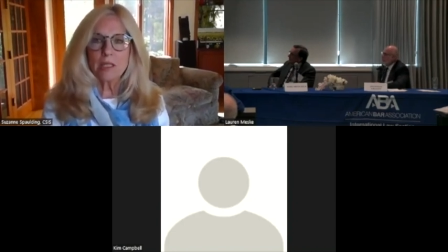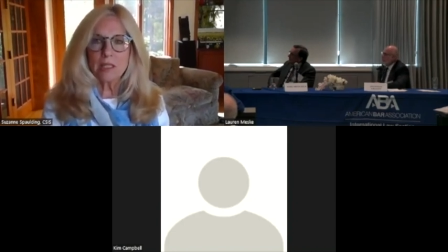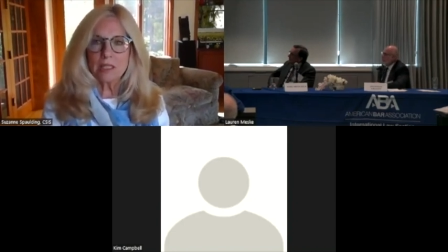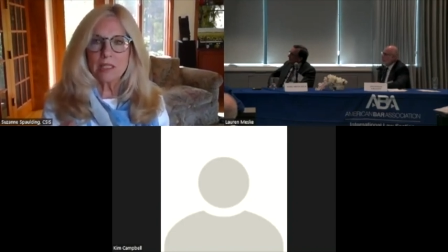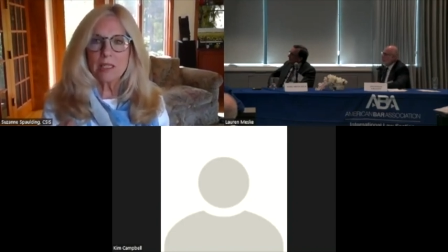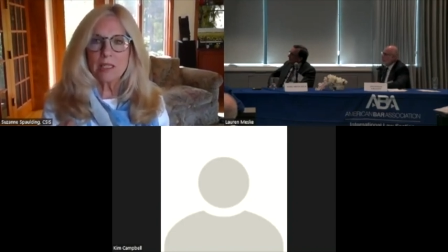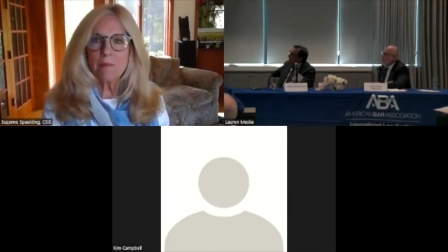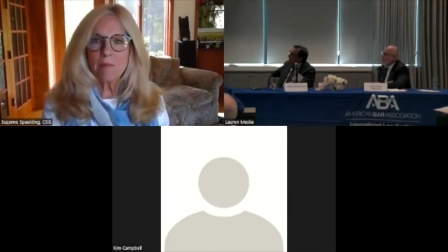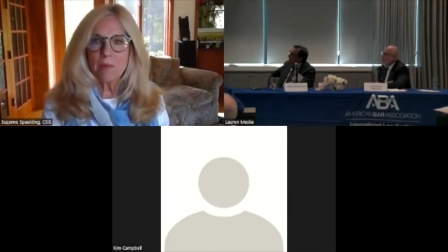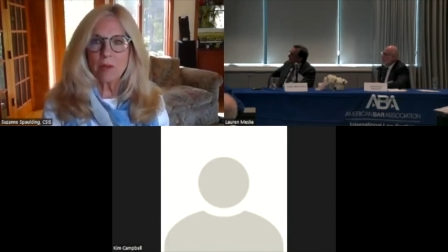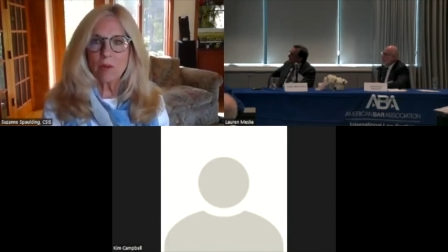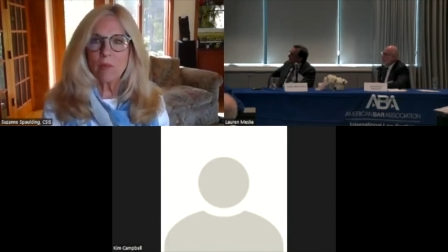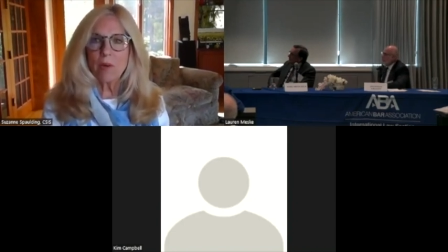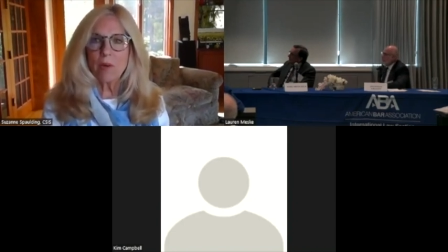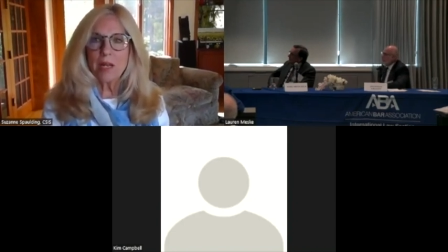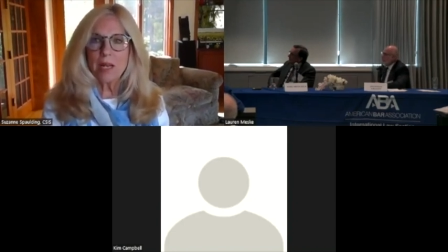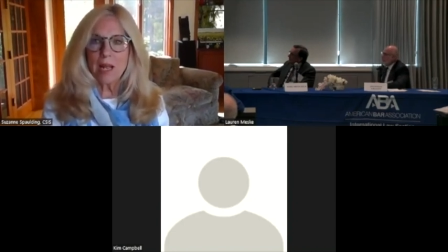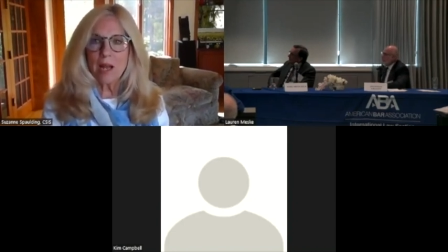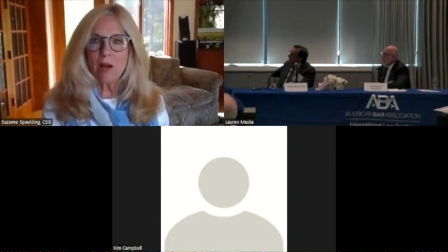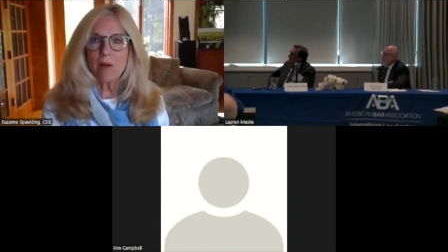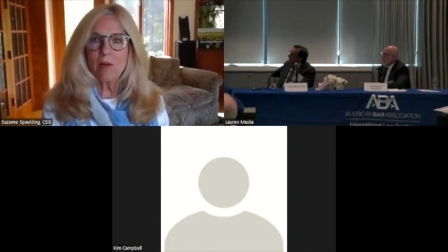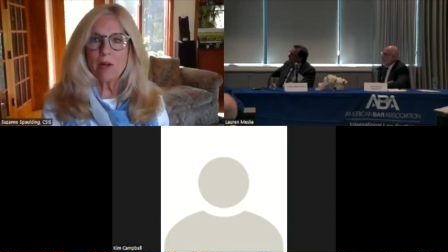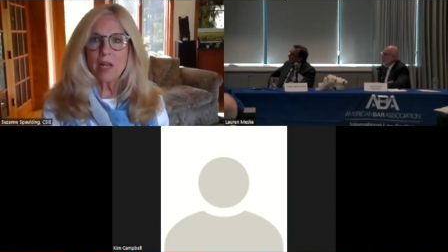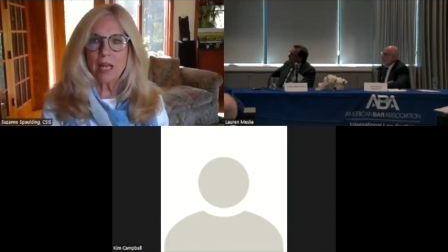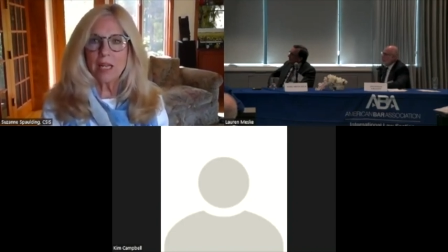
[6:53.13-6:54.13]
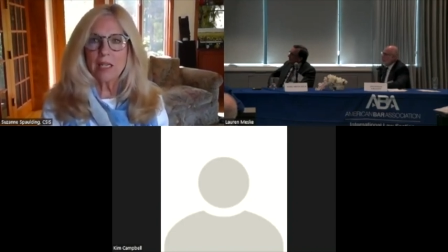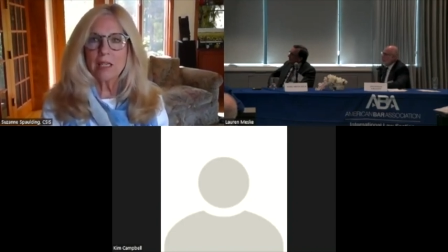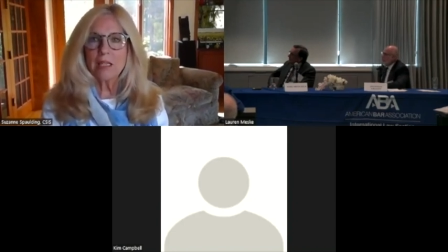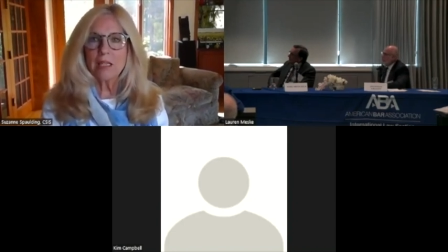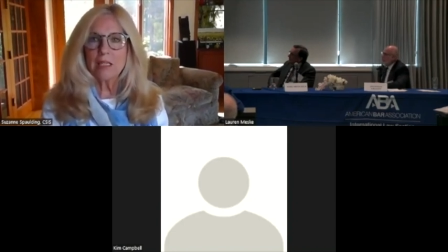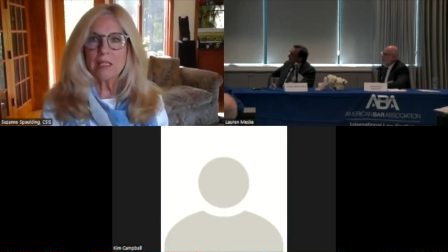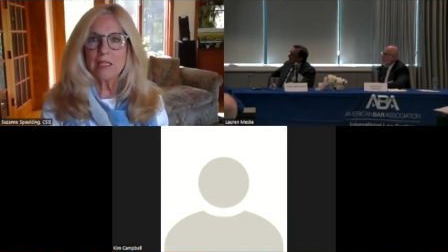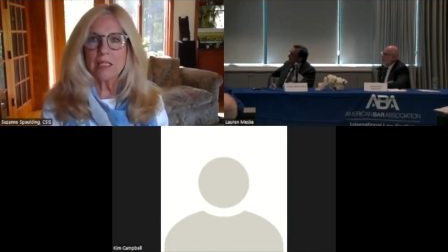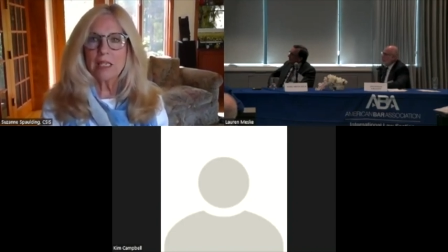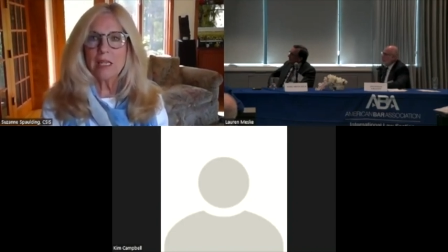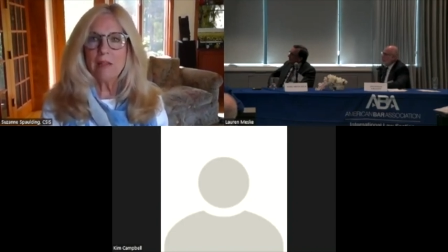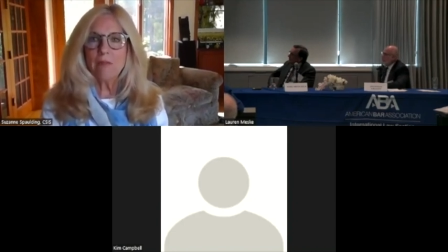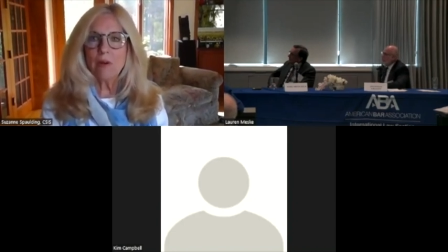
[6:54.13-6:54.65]
except that we now can
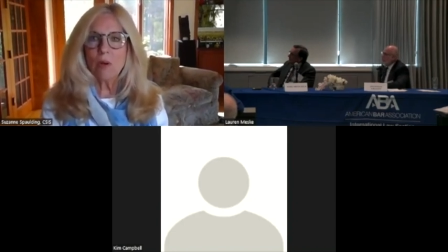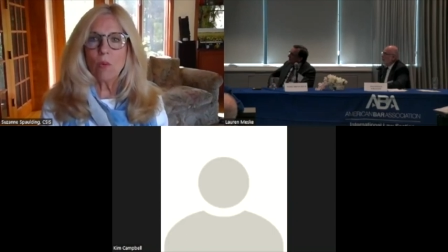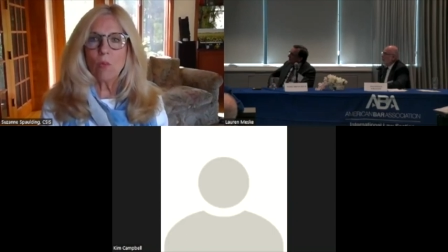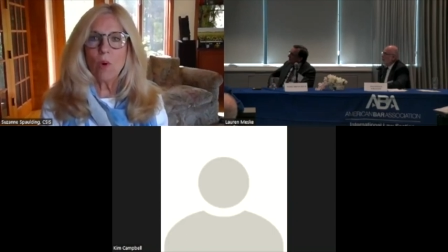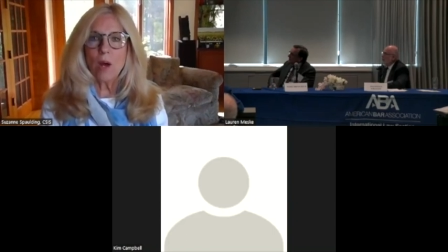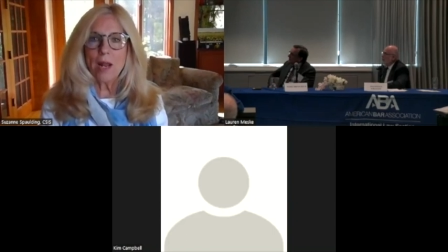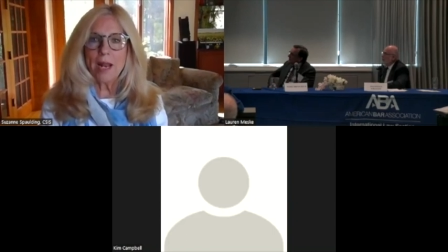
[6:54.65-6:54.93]
conceive it.